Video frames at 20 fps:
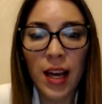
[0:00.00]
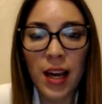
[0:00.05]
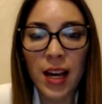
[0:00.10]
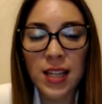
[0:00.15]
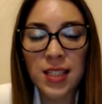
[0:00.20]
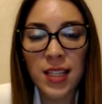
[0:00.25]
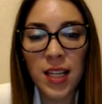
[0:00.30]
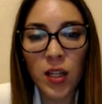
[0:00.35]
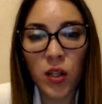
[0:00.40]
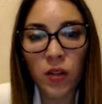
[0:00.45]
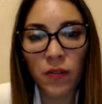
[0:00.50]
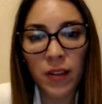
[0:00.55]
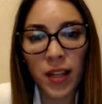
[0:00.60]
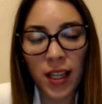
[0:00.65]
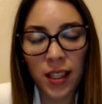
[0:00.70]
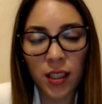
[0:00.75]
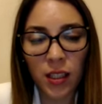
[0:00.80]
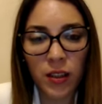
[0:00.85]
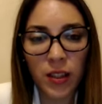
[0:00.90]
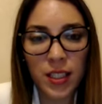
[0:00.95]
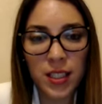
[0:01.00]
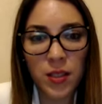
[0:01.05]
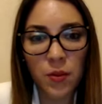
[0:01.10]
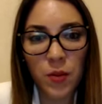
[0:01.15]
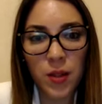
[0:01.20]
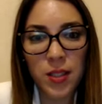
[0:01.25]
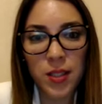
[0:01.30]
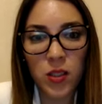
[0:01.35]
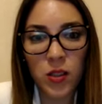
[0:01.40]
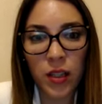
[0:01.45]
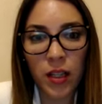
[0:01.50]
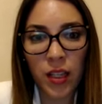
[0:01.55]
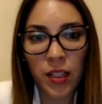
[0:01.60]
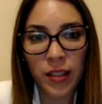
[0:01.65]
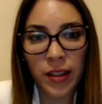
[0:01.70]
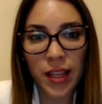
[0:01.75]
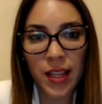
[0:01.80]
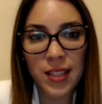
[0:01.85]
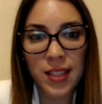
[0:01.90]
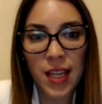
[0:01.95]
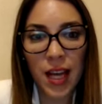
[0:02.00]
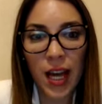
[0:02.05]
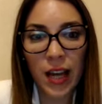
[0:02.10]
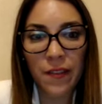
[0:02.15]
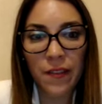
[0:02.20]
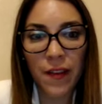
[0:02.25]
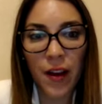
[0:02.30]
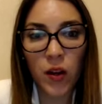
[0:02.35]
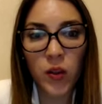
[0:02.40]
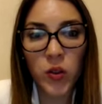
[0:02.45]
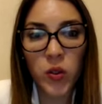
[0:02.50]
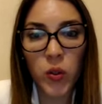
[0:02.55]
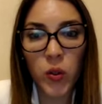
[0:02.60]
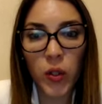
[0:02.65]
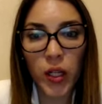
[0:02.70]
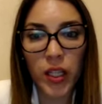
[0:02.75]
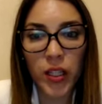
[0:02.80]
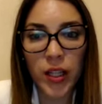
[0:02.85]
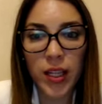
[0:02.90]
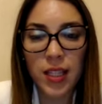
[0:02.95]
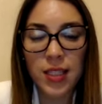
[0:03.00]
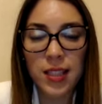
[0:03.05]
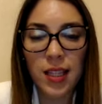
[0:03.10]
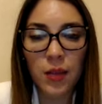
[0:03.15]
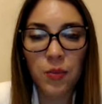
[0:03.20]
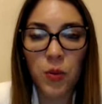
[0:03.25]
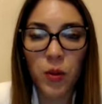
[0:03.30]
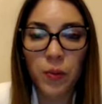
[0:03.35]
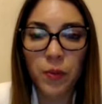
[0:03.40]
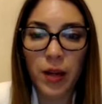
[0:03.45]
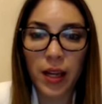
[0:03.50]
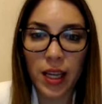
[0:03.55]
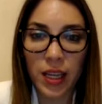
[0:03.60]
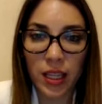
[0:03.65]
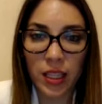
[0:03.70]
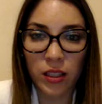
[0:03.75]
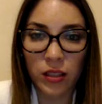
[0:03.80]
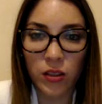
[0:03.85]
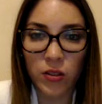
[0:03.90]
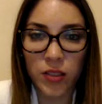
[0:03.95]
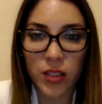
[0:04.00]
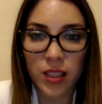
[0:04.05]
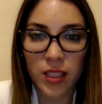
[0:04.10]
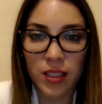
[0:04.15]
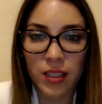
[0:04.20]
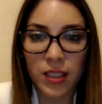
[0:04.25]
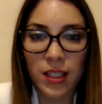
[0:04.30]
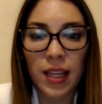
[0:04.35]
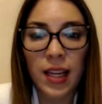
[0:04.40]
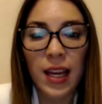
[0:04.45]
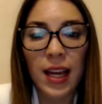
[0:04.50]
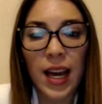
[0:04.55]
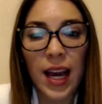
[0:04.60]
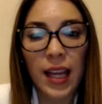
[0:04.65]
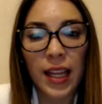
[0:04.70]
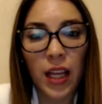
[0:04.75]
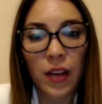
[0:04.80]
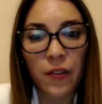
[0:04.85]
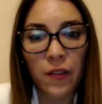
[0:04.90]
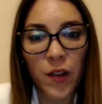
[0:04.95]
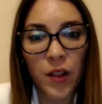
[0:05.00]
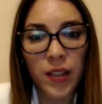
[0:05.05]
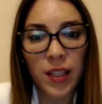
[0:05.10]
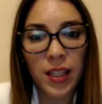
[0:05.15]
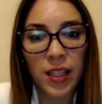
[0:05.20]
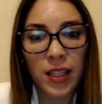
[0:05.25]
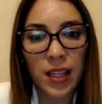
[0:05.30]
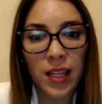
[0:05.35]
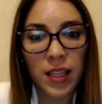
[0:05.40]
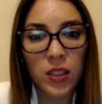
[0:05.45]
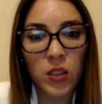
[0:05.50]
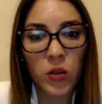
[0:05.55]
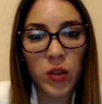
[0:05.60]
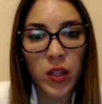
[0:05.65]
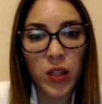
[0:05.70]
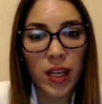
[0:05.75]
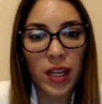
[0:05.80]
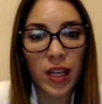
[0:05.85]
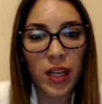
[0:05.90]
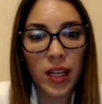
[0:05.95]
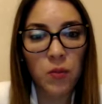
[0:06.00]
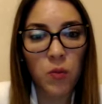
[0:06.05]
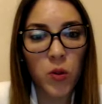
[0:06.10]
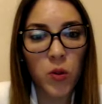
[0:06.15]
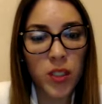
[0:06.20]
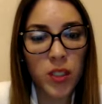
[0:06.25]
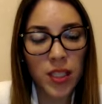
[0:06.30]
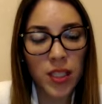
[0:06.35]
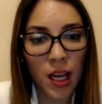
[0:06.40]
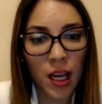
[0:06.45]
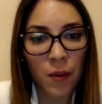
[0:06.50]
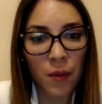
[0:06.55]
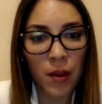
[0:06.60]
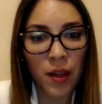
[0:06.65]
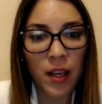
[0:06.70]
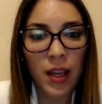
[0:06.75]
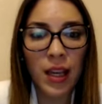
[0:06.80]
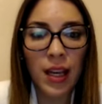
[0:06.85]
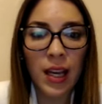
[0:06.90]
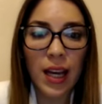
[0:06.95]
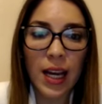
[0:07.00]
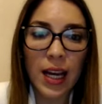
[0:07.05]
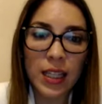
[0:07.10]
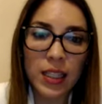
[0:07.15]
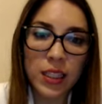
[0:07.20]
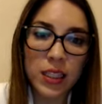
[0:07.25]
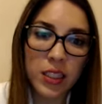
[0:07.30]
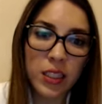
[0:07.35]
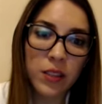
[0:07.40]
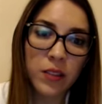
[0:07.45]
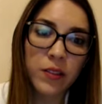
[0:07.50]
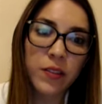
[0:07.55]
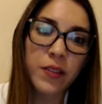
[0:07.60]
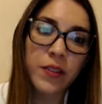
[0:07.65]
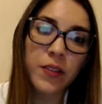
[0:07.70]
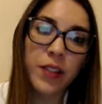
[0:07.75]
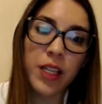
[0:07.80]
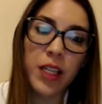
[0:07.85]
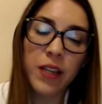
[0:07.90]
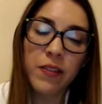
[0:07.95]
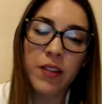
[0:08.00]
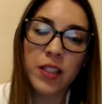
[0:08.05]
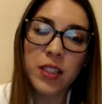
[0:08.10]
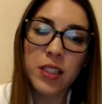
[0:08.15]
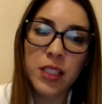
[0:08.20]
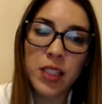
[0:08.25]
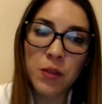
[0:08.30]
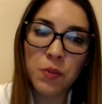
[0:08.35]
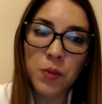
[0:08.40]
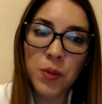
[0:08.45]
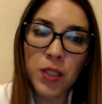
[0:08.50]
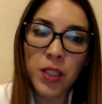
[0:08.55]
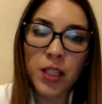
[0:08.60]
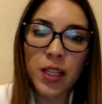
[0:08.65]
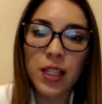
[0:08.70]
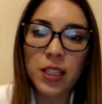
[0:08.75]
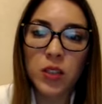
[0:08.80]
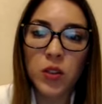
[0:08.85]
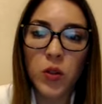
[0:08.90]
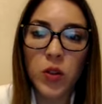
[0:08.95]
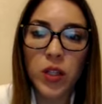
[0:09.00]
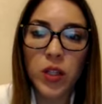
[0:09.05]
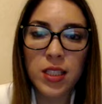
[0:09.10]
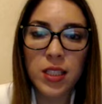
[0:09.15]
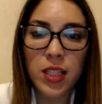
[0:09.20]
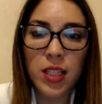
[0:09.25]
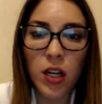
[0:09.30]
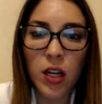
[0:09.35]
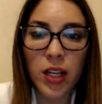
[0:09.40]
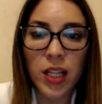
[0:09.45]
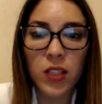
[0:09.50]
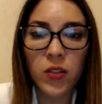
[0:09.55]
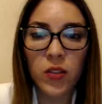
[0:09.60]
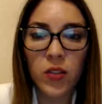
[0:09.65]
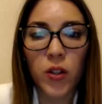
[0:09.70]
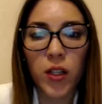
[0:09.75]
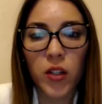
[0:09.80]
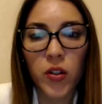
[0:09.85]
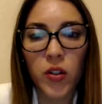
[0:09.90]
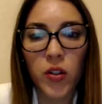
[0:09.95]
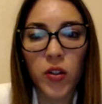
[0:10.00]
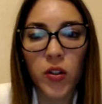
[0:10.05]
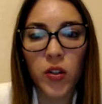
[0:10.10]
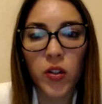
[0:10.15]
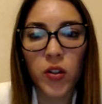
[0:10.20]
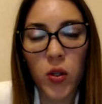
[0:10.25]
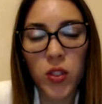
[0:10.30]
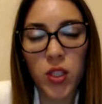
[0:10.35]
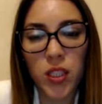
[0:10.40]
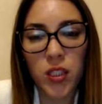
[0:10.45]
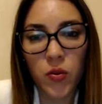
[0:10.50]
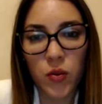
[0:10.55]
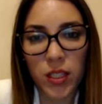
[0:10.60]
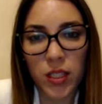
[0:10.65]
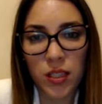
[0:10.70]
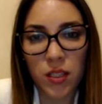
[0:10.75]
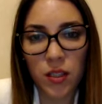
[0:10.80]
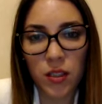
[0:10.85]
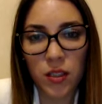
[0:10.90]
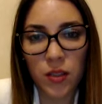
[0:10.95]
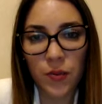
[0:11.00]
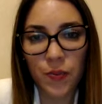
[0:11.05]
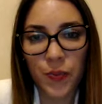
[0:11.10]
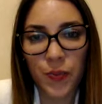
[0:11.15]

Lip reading: As I reflect on this semester learnings, I found two areas that moved my interest and I felt I needed to dedicate more time and delve even deeper into these areas for career choices reasons.